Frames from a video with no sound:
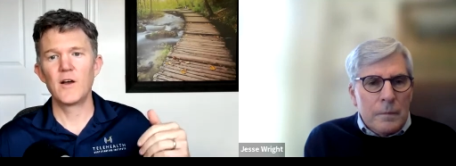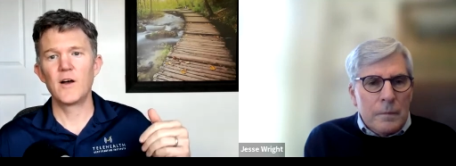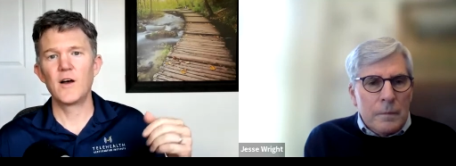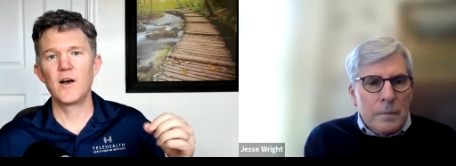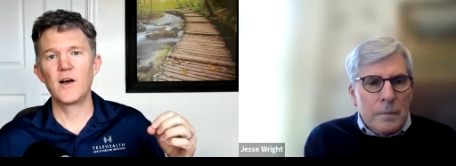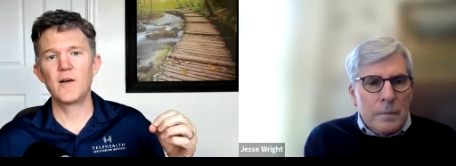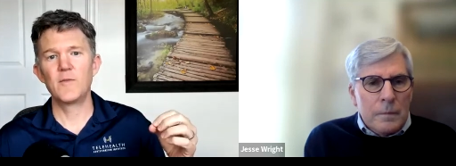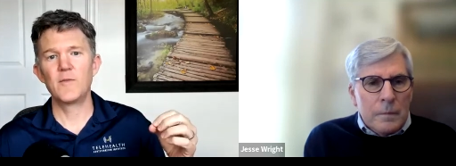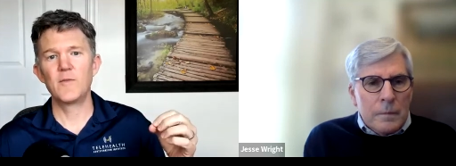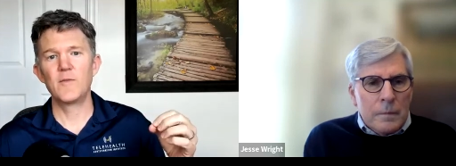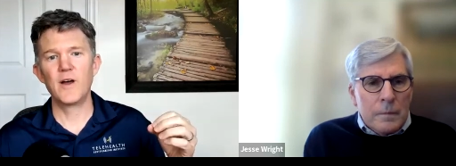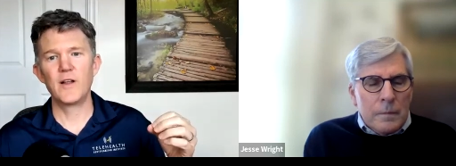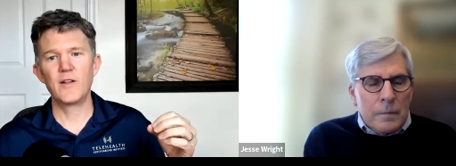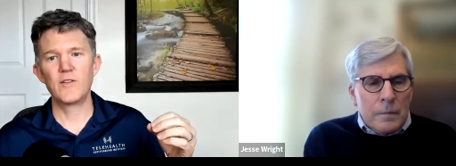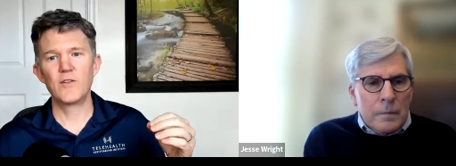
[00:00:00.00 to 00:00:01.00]
Speaker 1: uh,
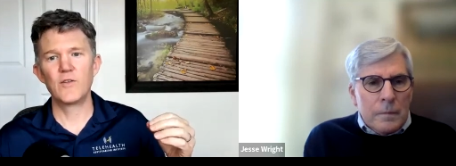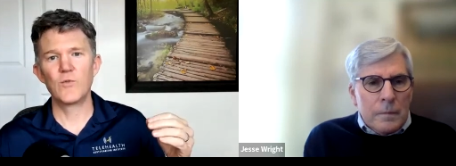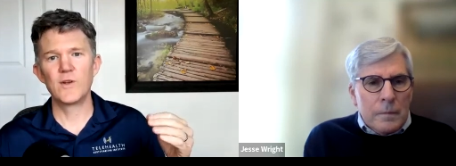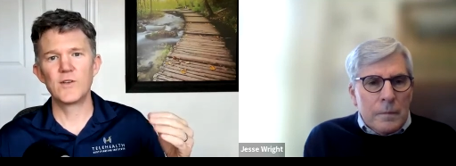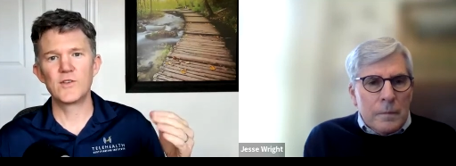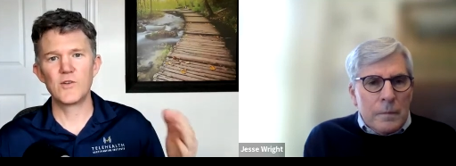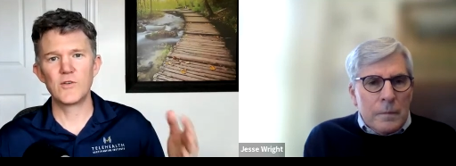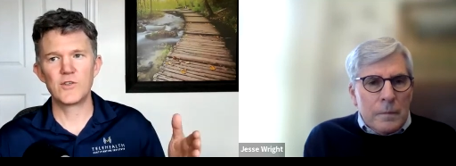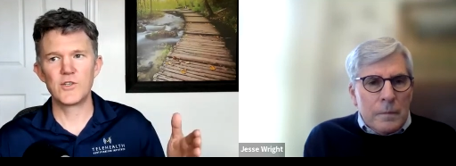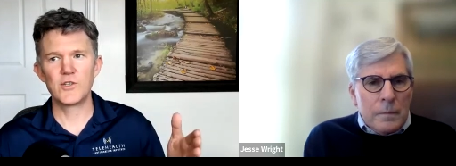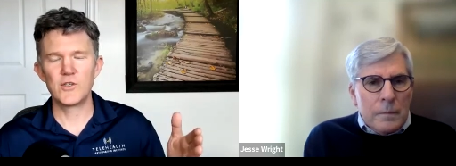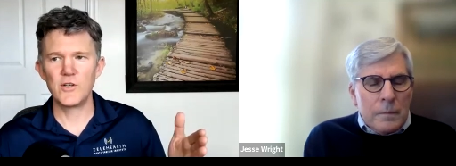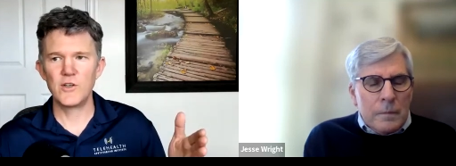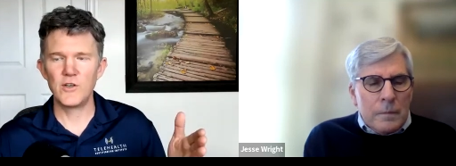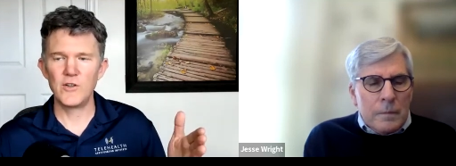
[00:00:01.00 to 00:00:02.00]
but the
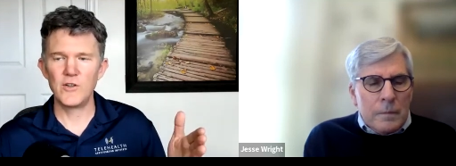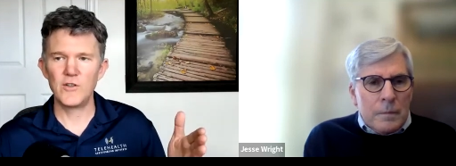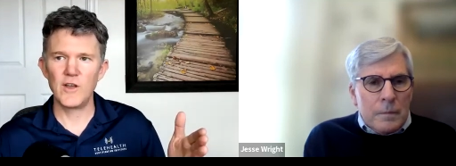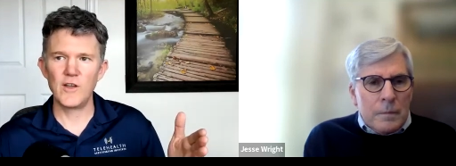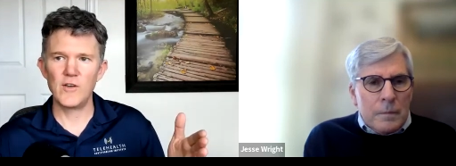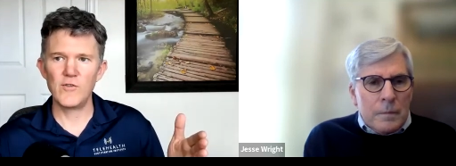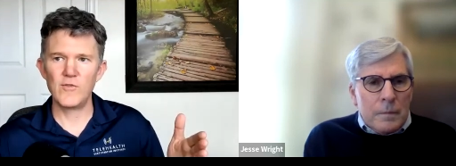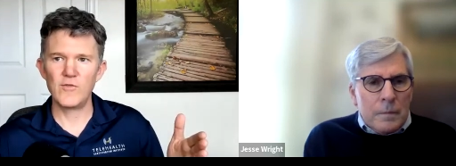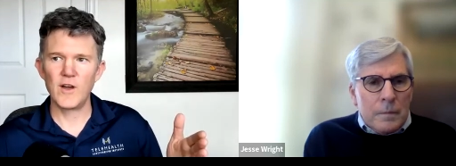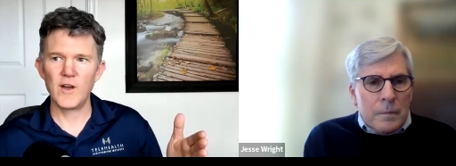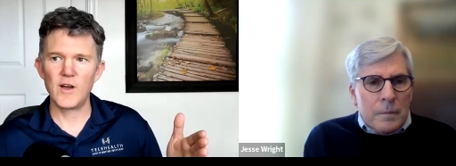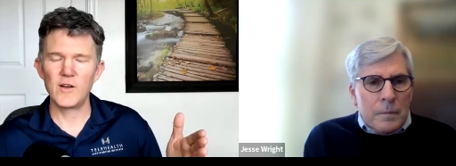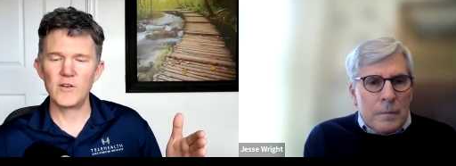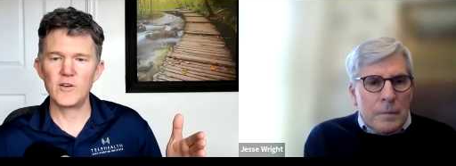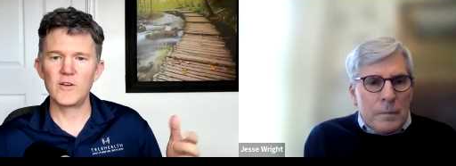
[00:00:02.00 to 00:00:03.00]
research that you've
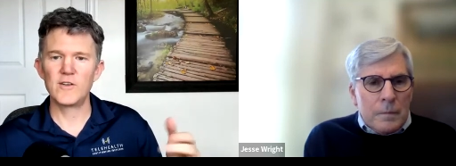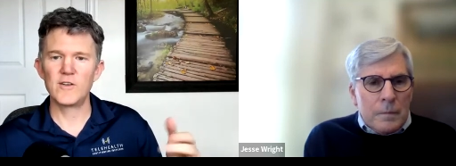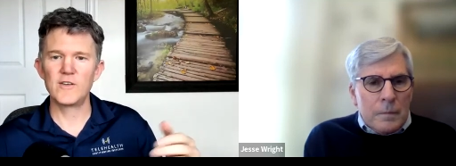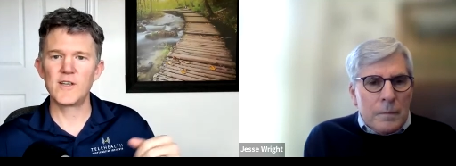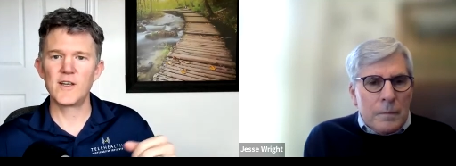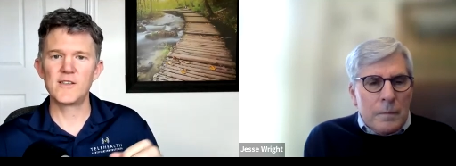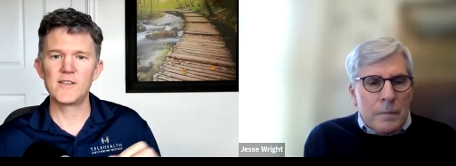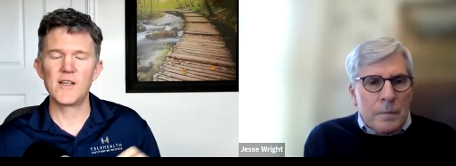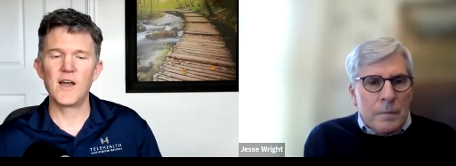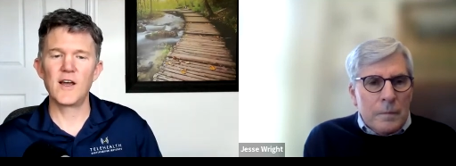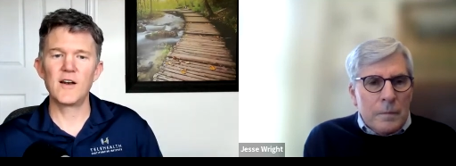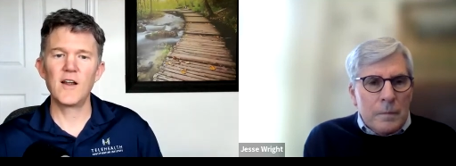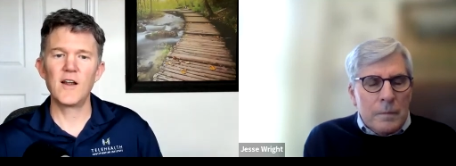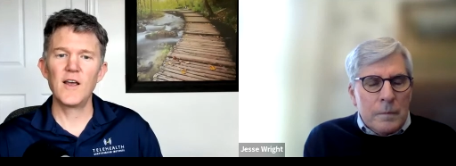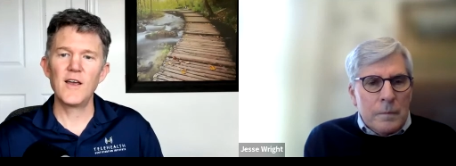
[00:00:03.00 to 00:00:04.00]
done says
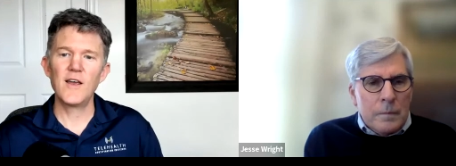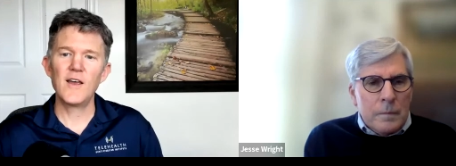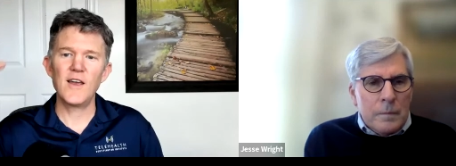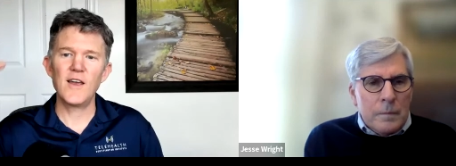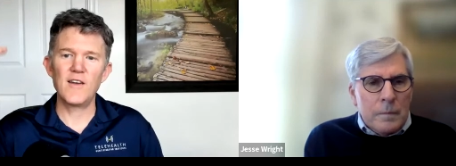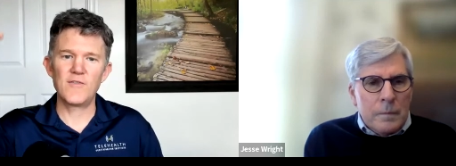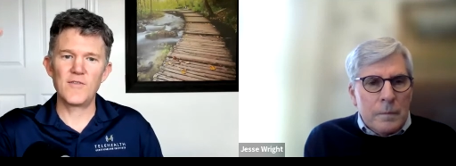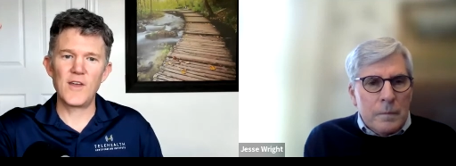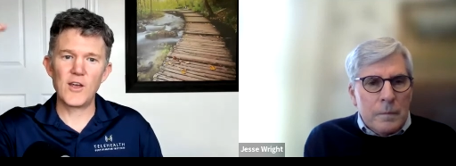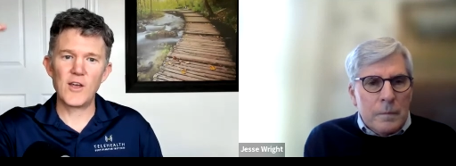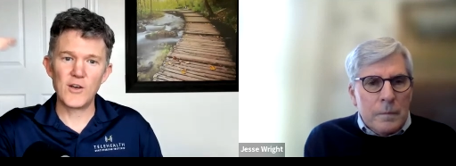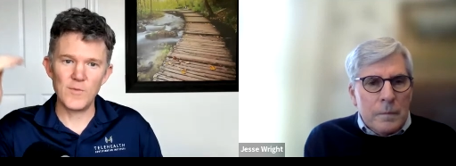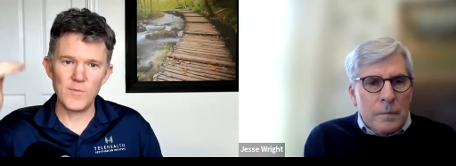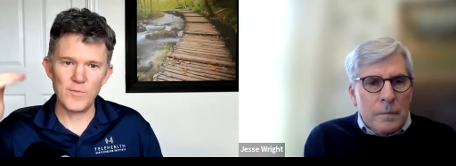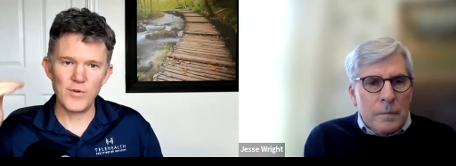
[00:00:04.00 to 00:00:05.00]
that if they
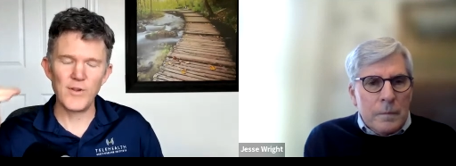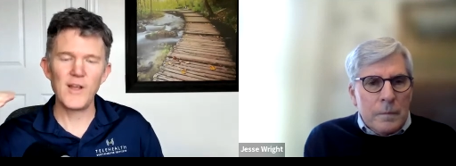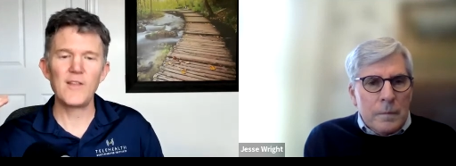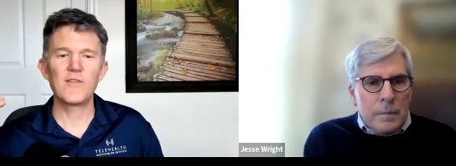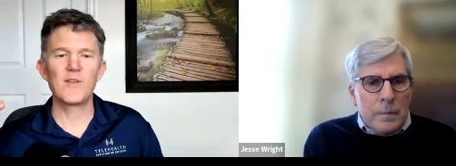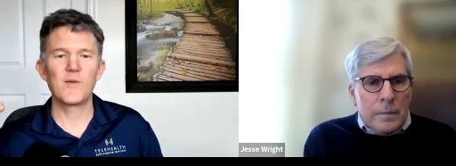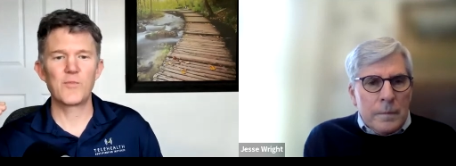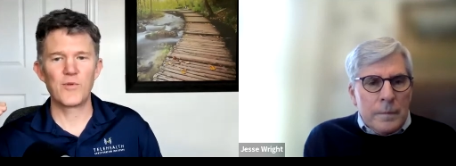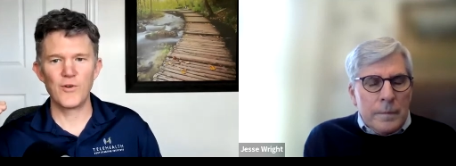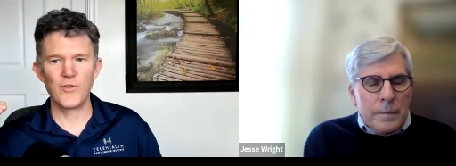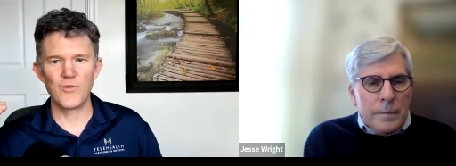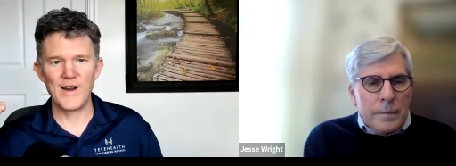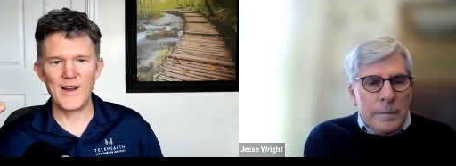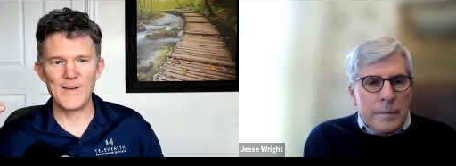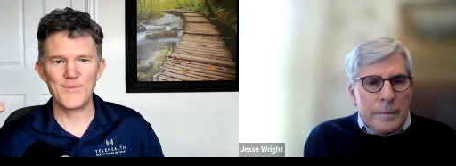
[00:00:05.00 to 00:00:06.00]
complete the
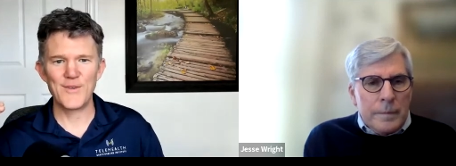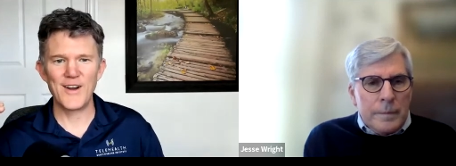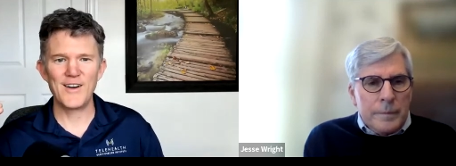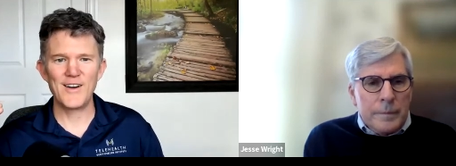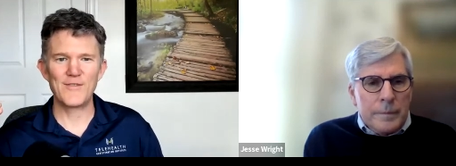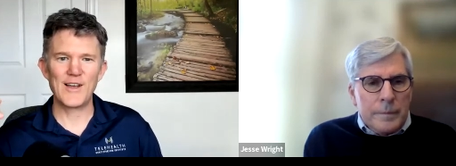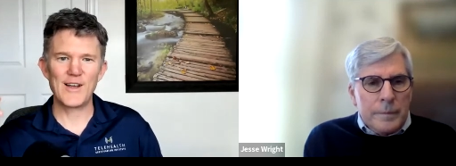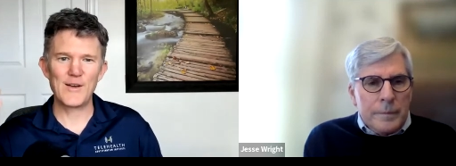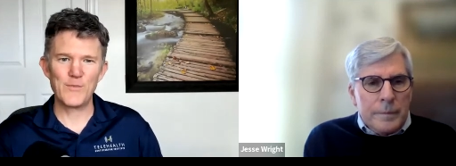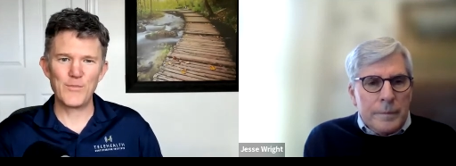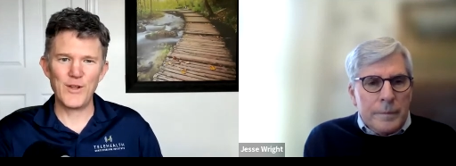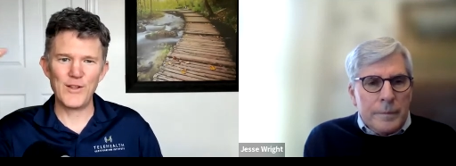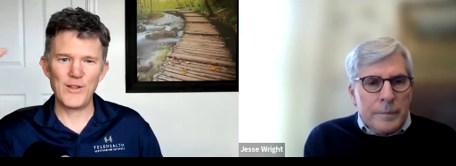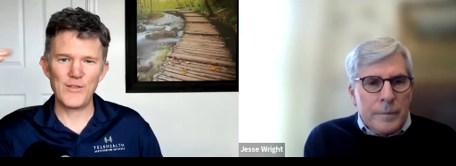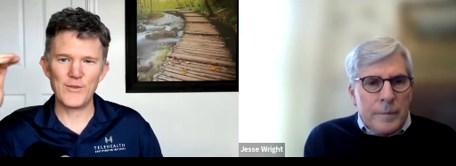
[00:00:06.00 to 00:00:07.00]
program, right, if they
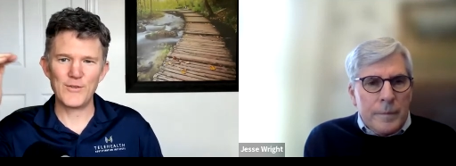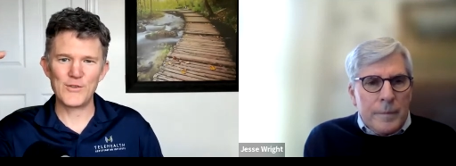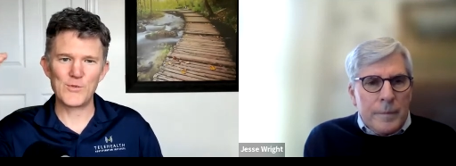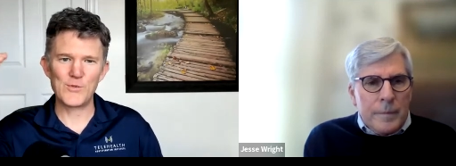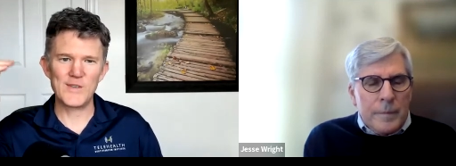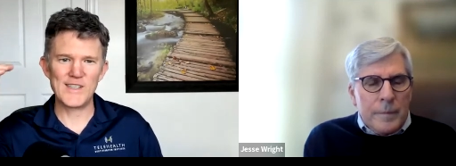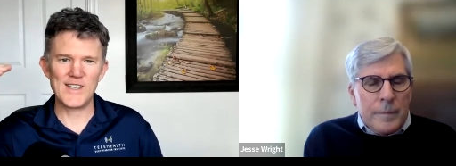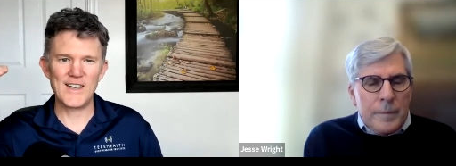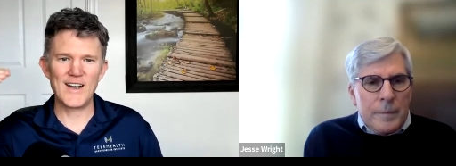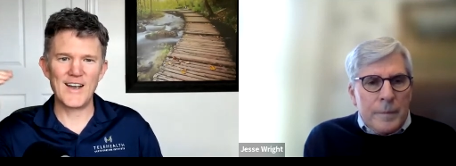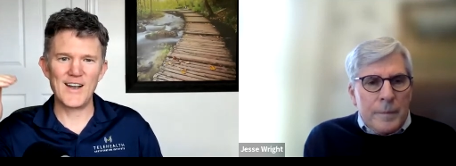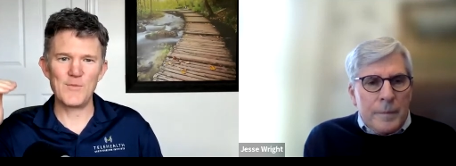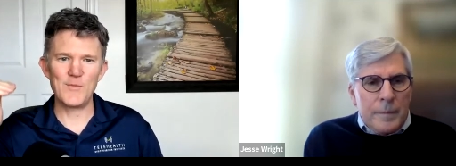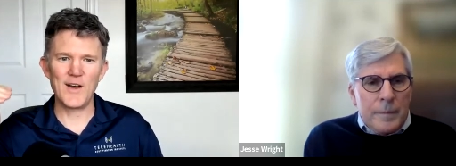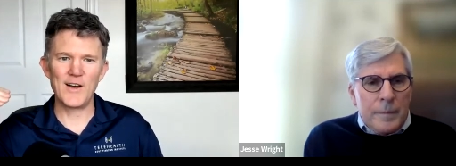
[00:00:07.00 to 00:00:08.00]
complete those, was it
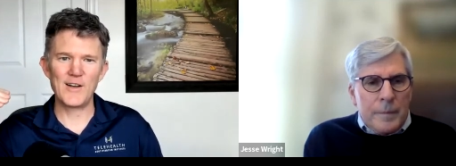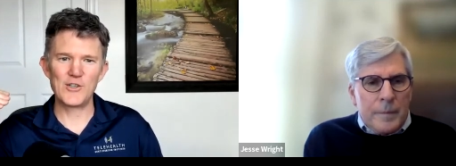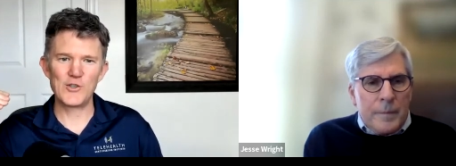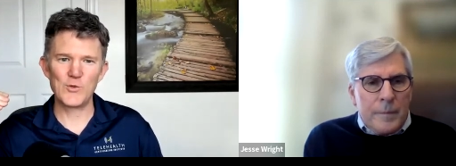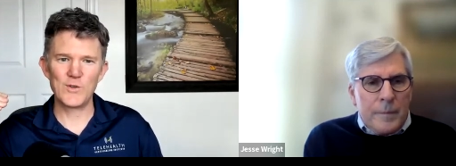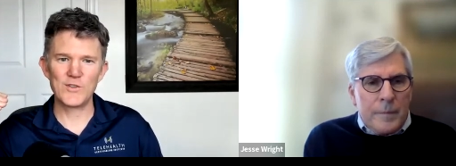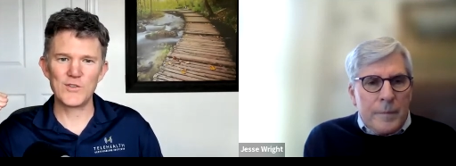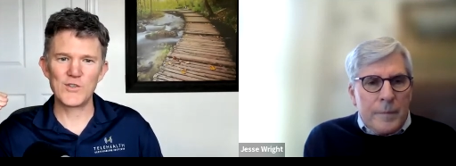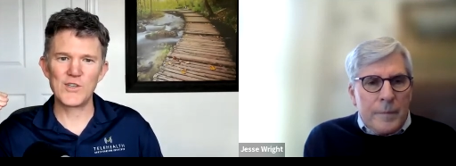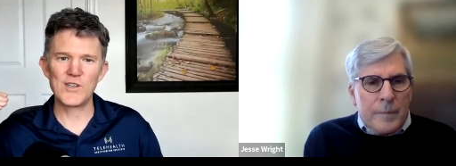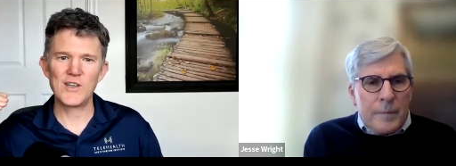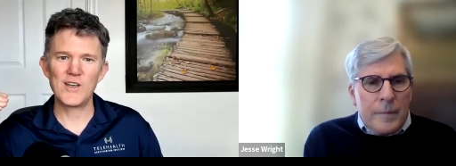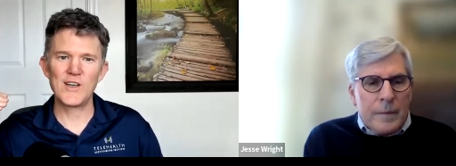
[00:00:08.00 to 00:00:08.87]
nine modules,